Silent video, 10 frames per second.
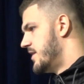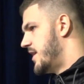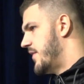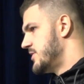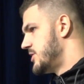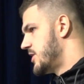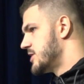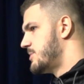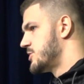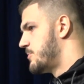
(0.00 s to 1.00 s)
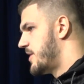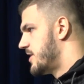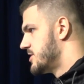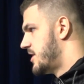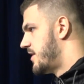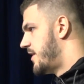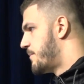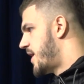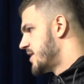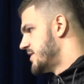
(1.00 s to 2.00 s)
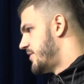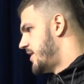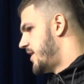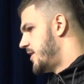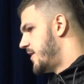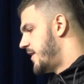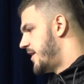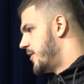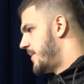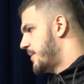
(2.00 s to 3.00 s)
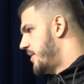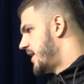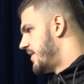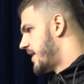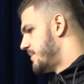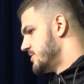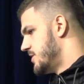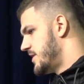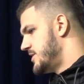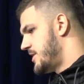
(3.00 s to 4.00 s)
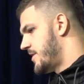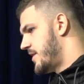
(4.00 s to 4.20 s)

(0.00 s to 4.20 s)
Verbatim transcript: obviously you got special players in practice every day, and it, will make playing in the games a little easier.